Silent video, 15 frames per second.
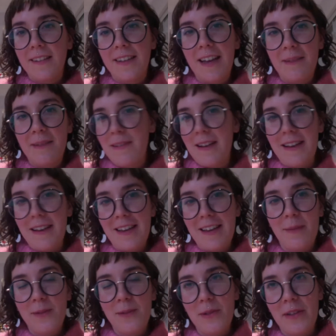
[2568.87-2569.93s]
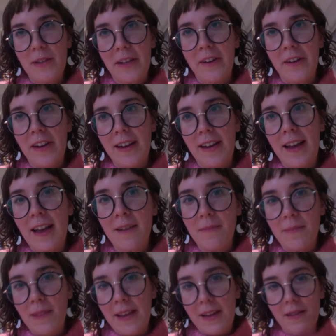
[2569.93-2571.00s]
I absolutely agree. At
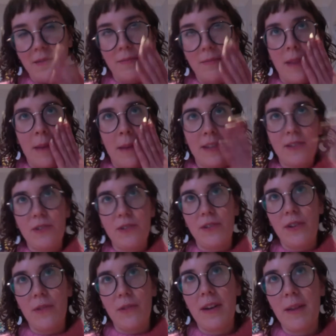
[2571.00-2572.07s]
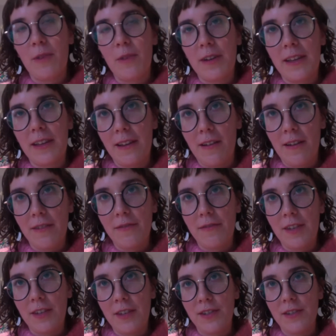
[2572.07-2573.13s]
my studio, when I'm working on
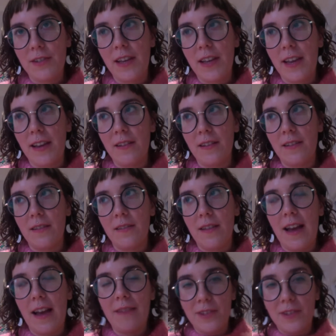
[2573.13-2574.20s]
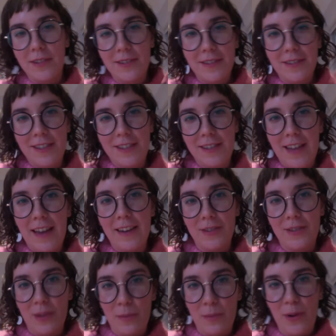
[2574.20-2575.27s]
features, like after
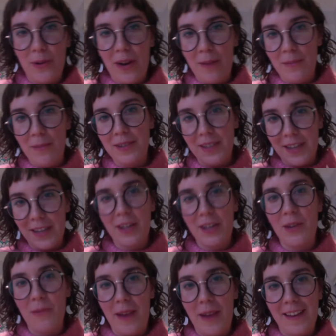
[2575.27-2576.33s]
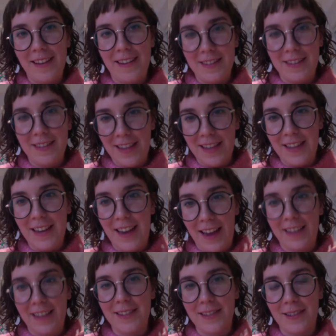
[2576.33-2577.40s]
designers and programmers, like QA is like the
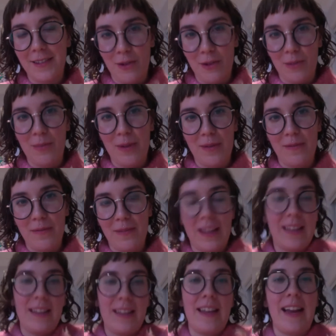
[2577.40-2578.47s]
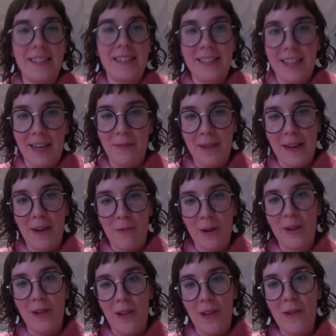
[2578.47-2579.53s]
next group of like the next team that I
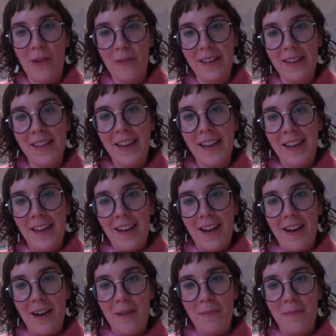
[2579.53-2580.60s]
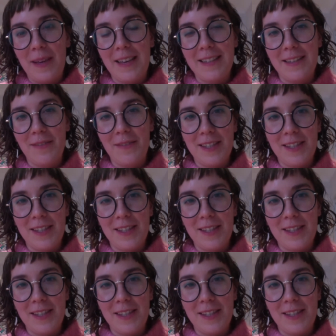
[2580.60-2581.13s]
work a lot with. Because if it's